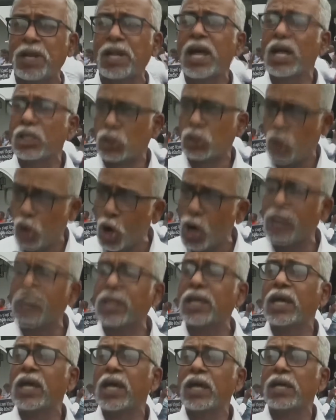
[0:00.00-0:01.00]
thronged
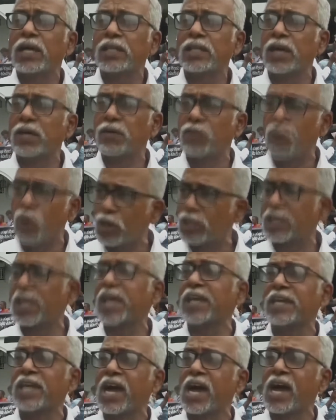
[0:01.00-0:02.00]
uh, the fort
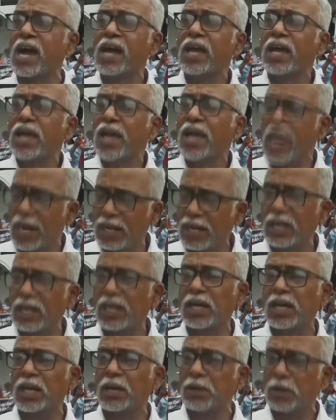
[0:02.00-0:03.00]
area and
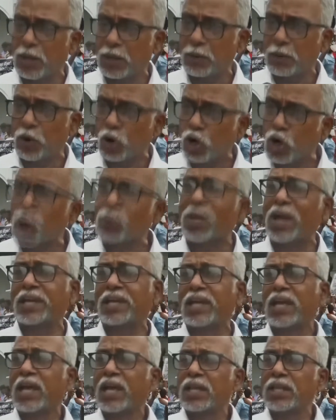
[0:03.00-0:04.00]
uh, occupied
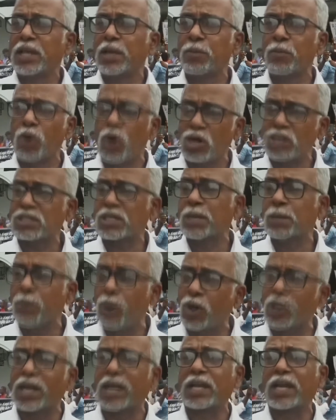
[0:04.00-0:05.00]
the most
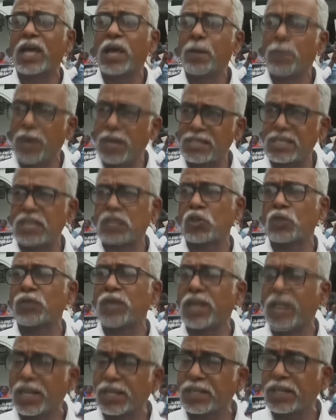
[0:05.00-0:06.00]
important places of
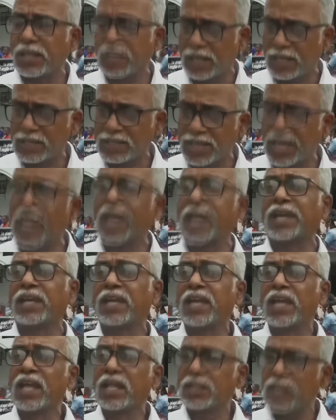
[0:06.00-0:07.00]
the state.
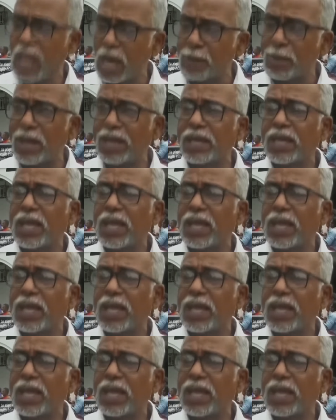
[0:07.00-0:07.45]
Thereby,